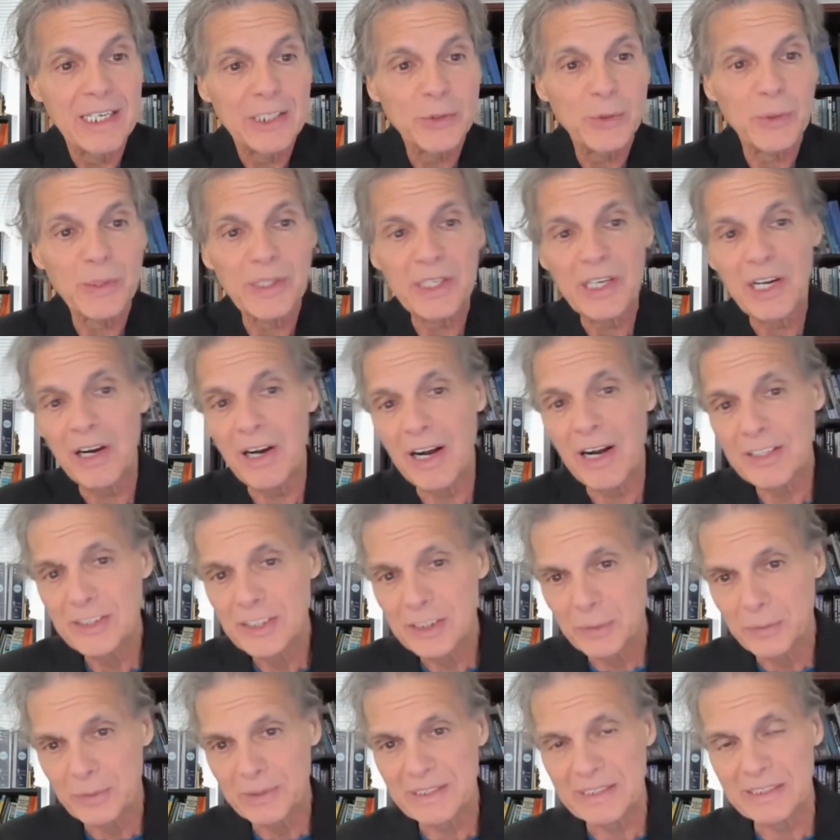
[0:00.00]
So in
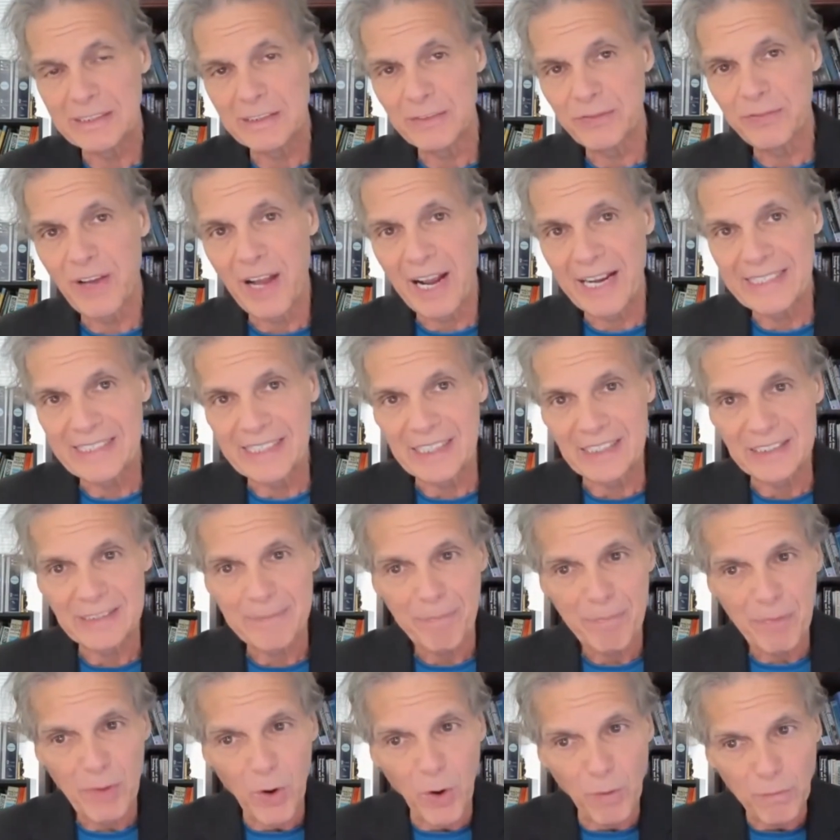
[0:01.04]
concert with these
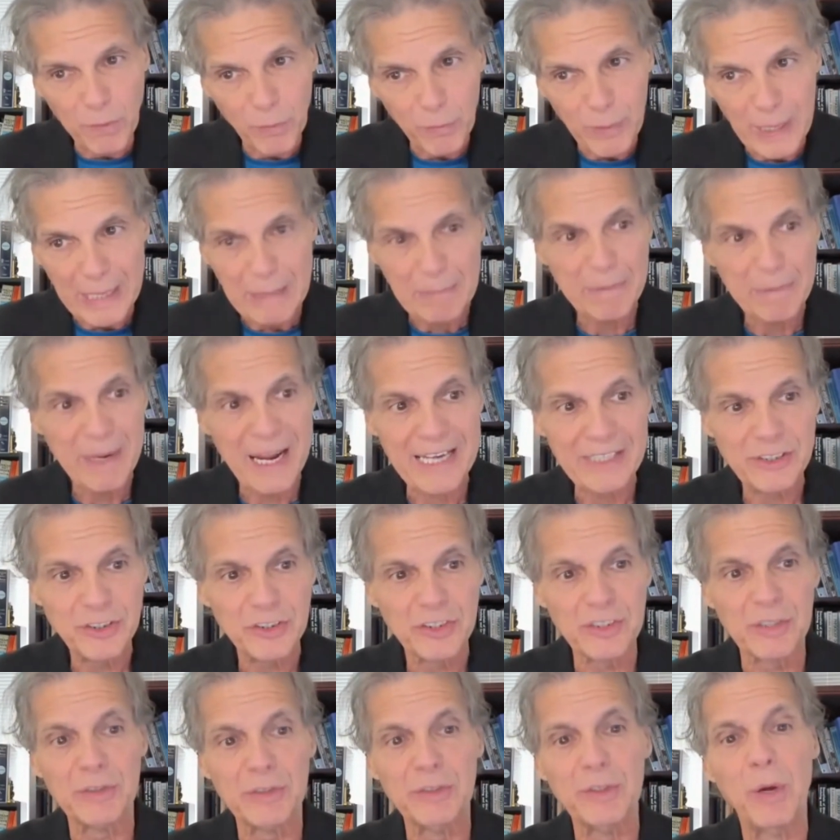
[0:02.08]
findings, overweight
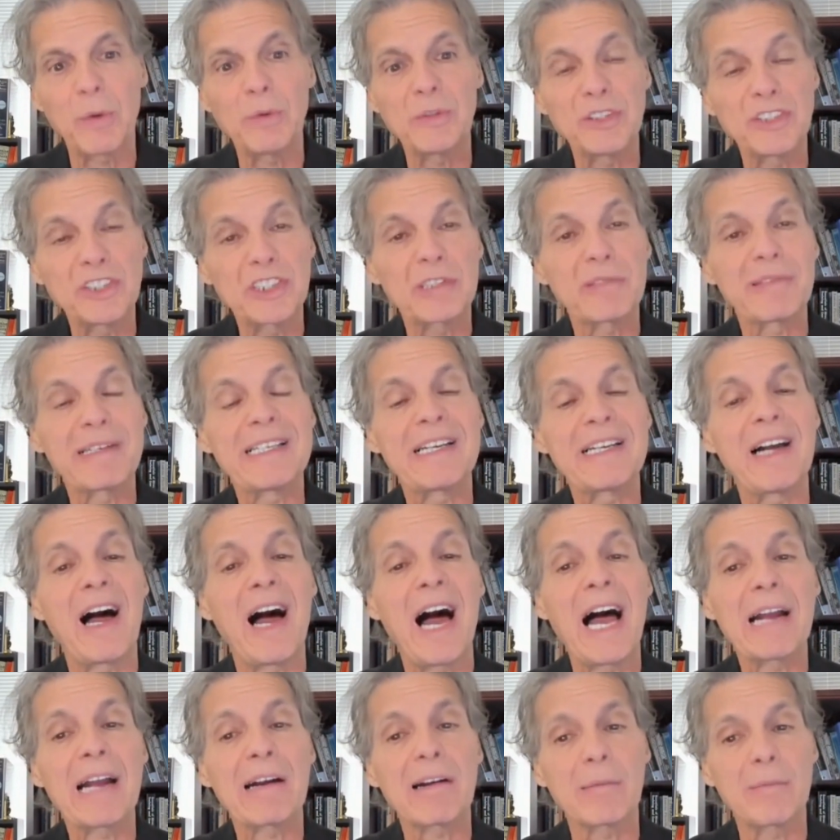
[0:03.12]
patients are known to secrete
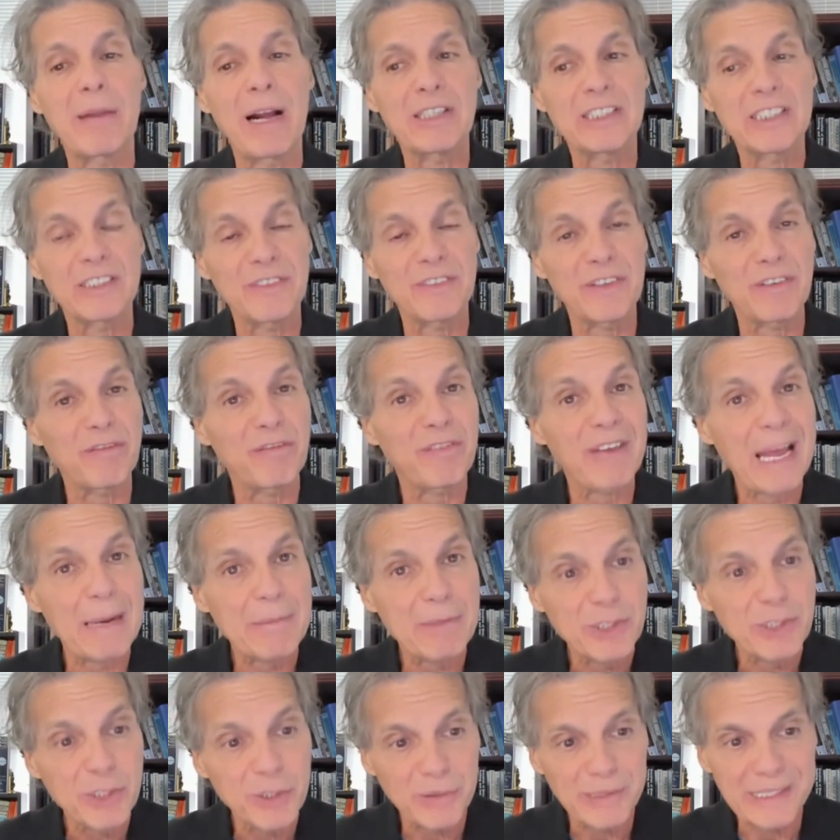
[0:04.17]
higher amounts of
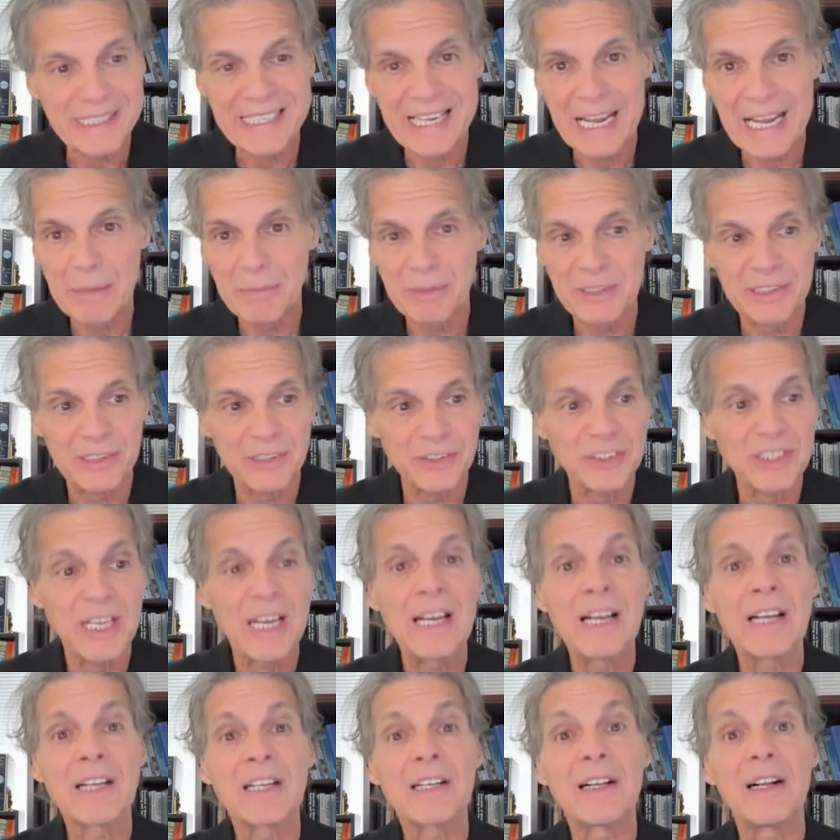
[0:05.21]
inflammatory chemicals
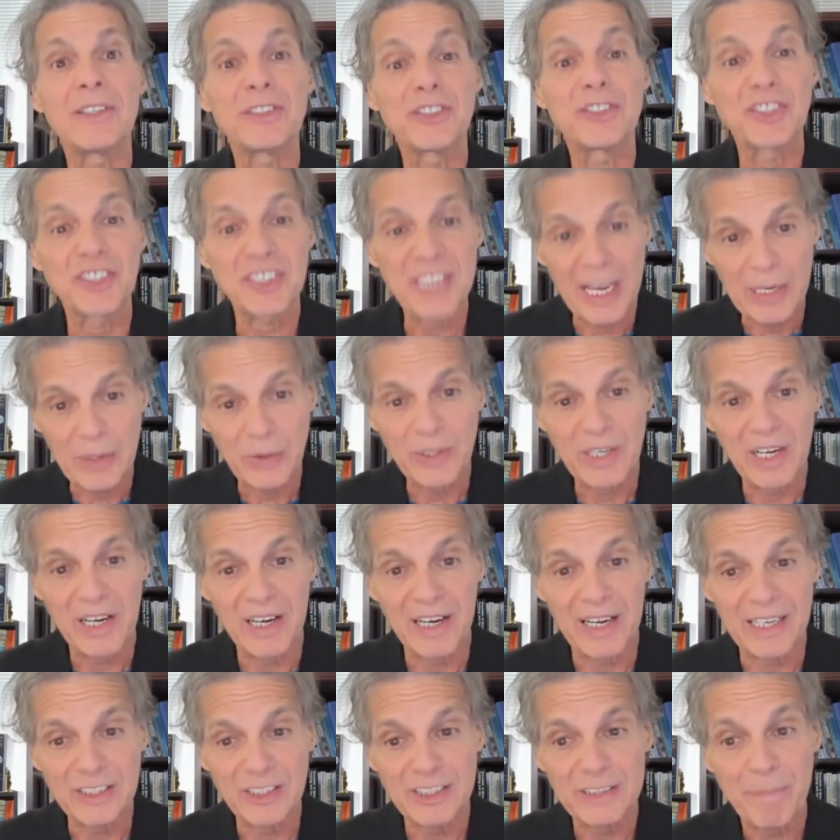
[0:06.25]
called
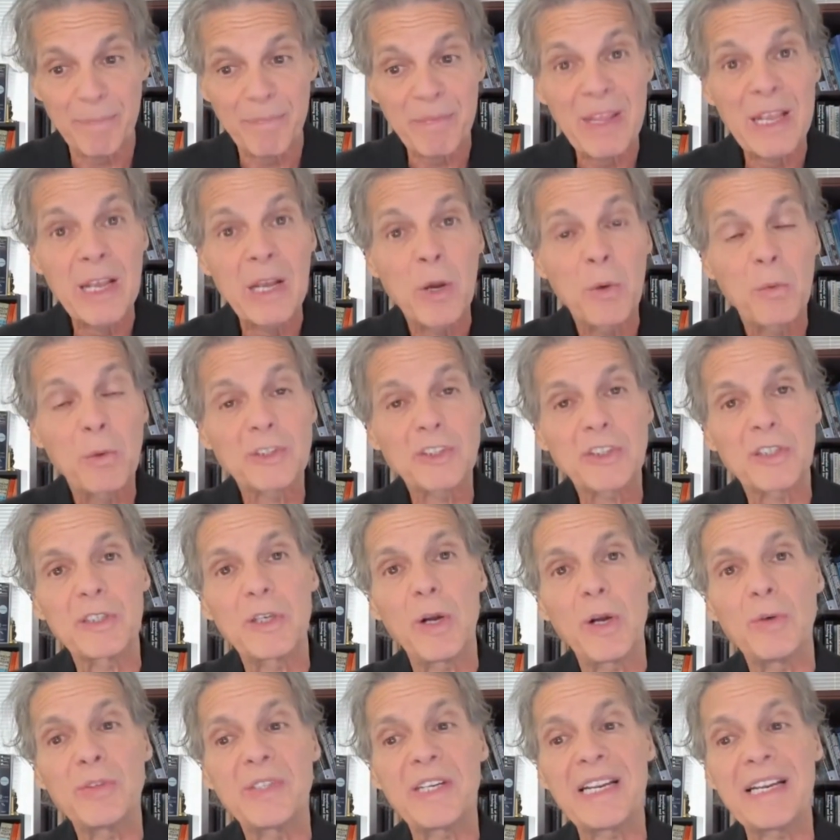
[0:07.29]
cytokines, which are
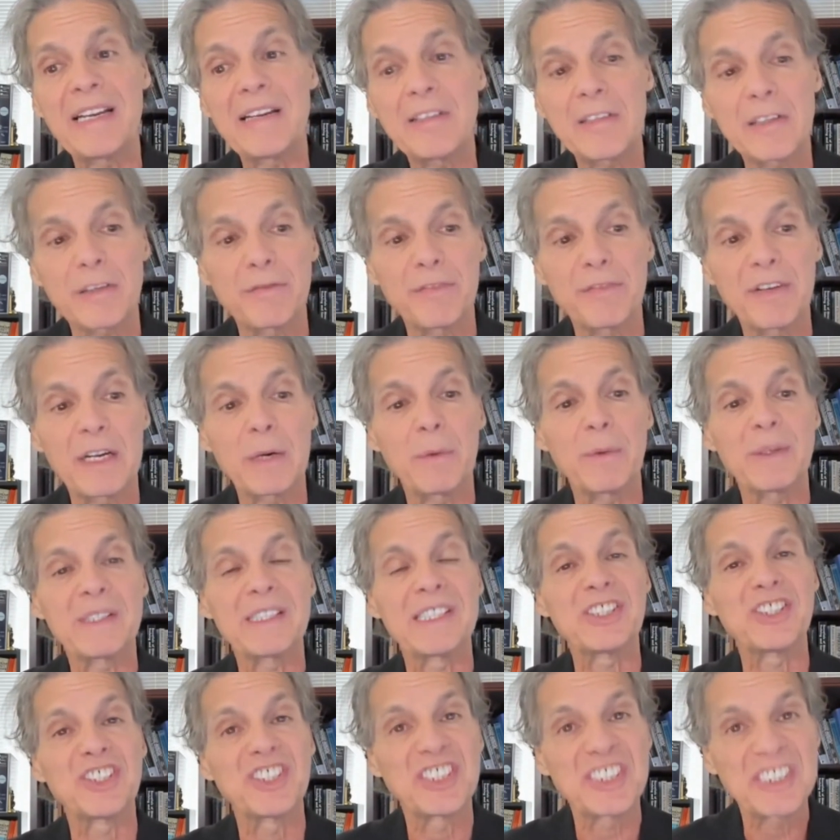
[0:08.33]
known to interfere
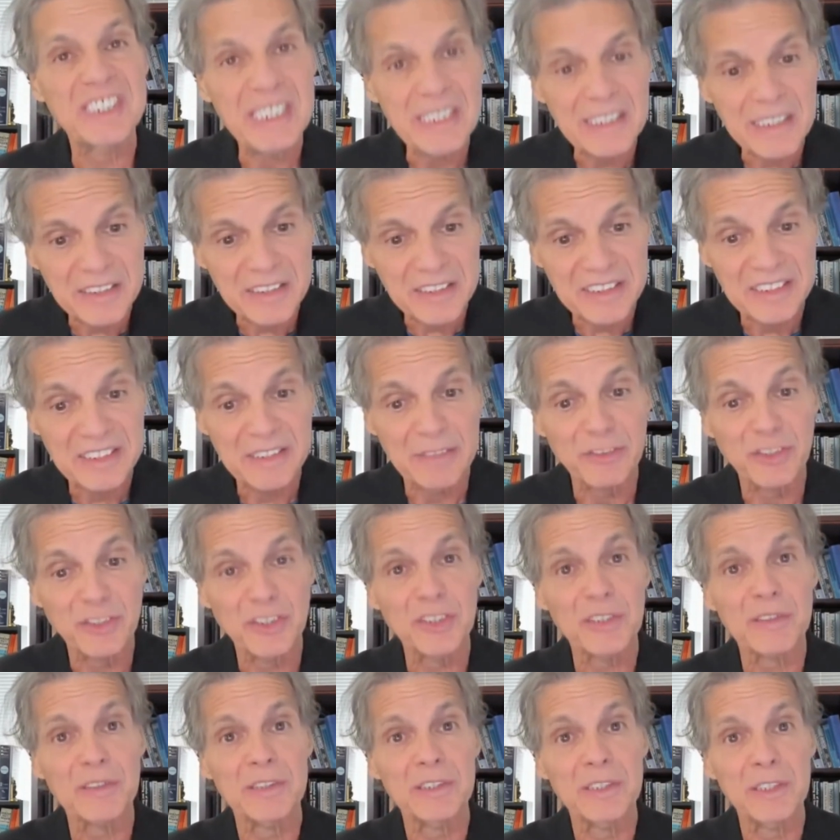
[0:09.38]
with the synthesis of
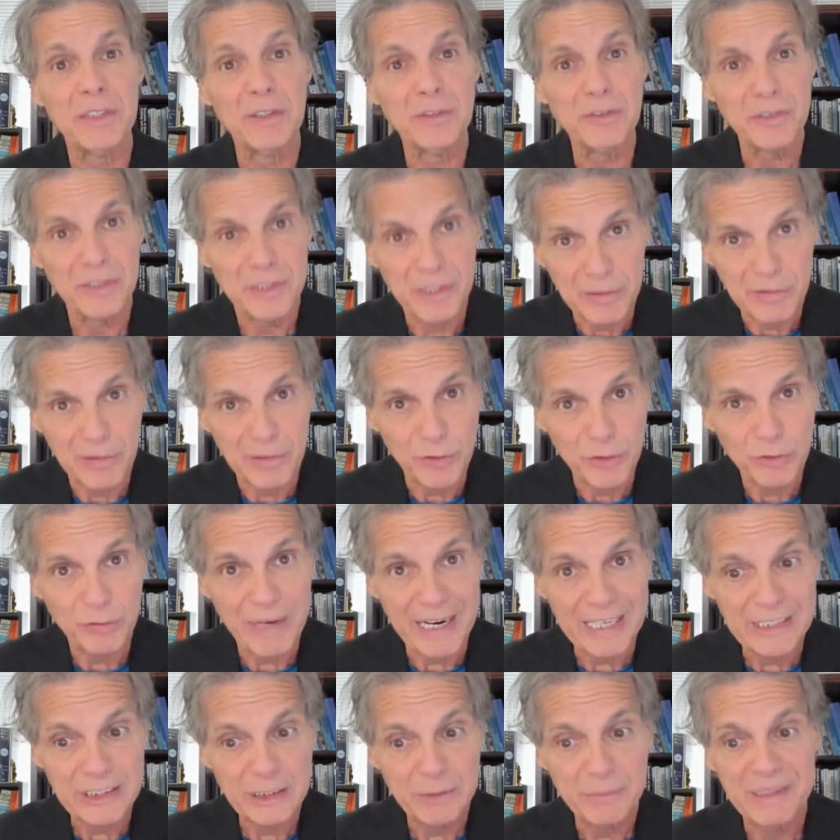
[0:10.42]
certain
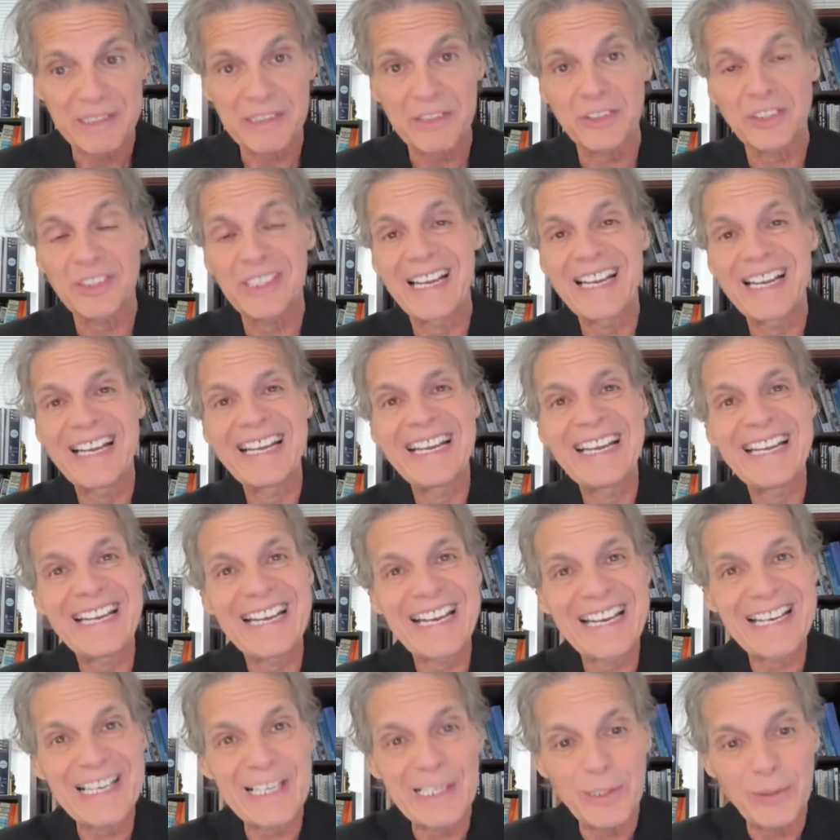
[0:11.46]
neurotransmitters,
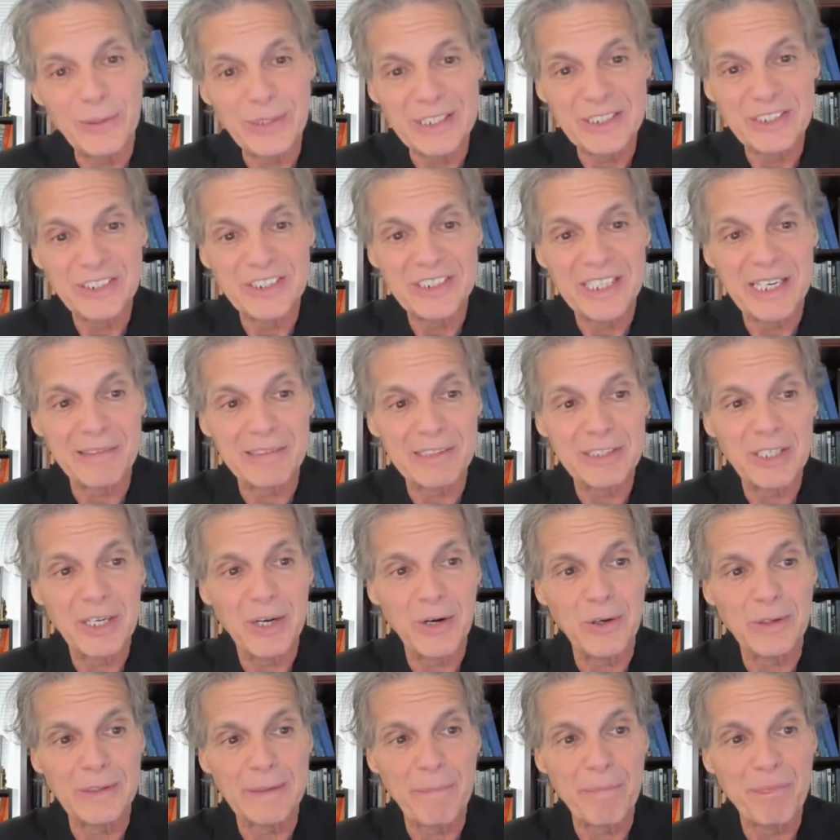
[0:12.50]
including
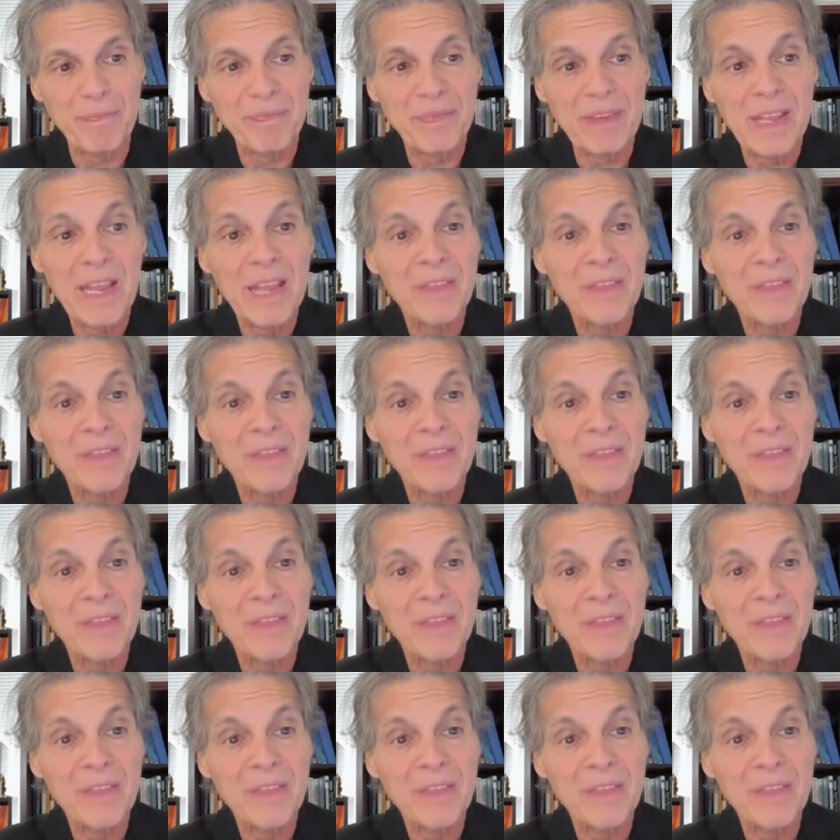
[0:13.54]
serotonin.